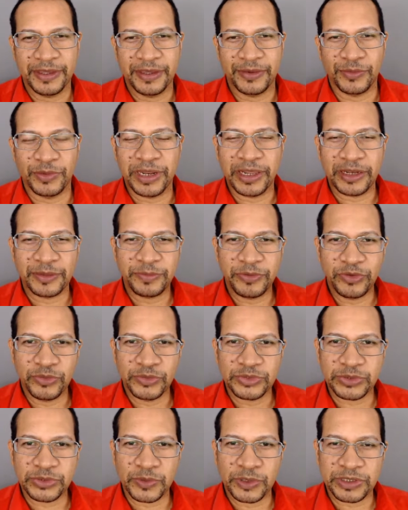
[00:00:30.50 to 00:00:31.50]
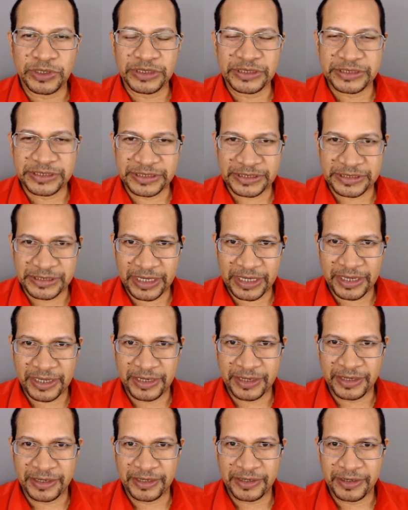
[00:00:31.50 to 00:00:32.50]
It will help you to
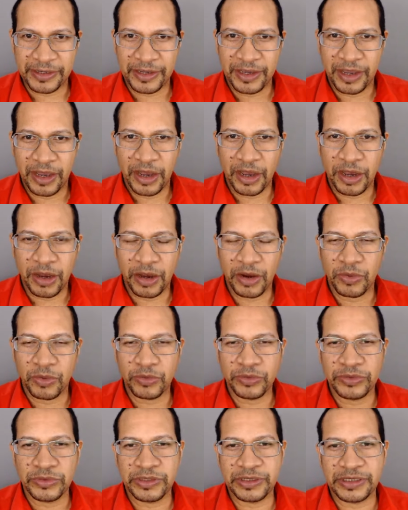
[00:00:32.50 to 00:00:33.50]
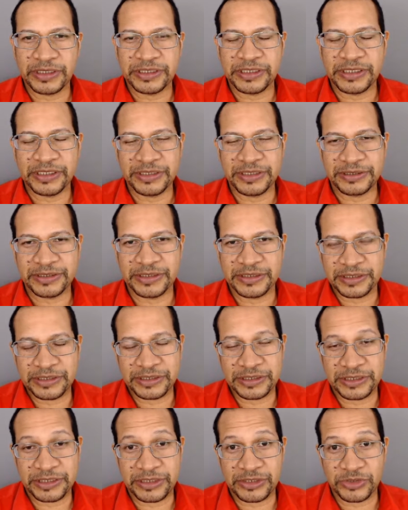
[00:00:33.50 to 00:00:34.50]
understand how the
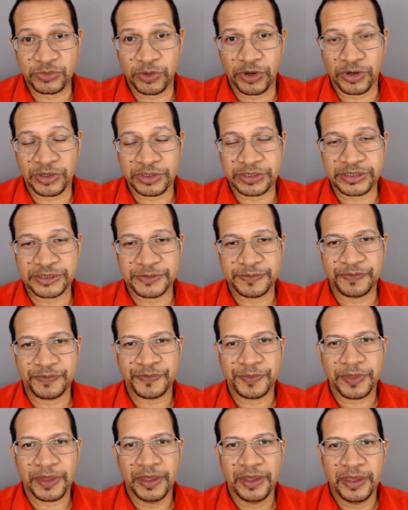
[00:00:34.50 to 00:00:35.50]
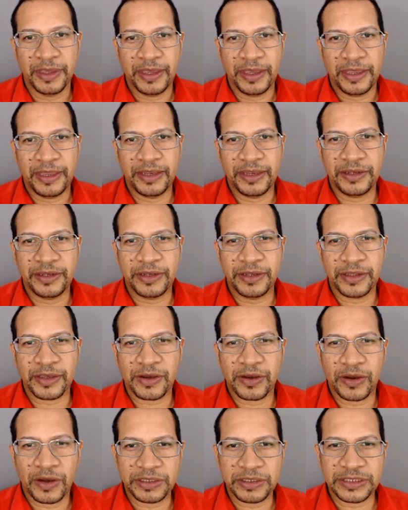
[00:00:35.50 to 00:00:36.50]
disease works. In the
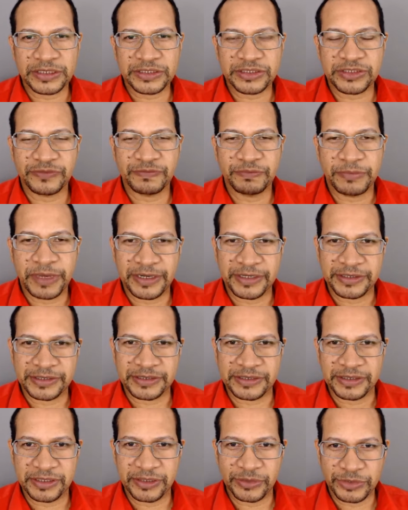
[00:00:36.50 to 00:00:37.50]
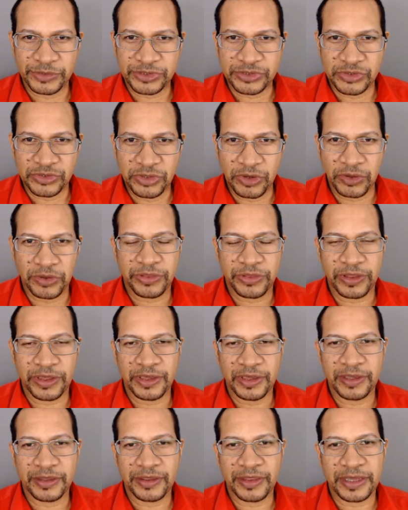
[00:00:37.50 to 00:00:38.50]
context of medicine, there is
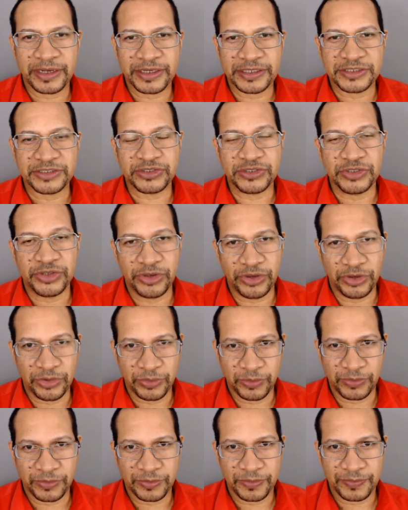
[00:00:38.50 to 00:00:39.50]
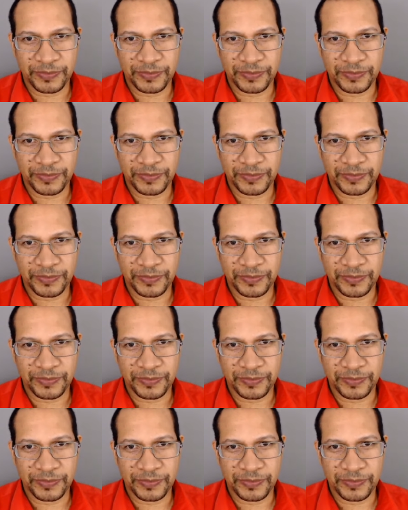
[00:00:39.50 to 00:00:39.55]
nothing that is new.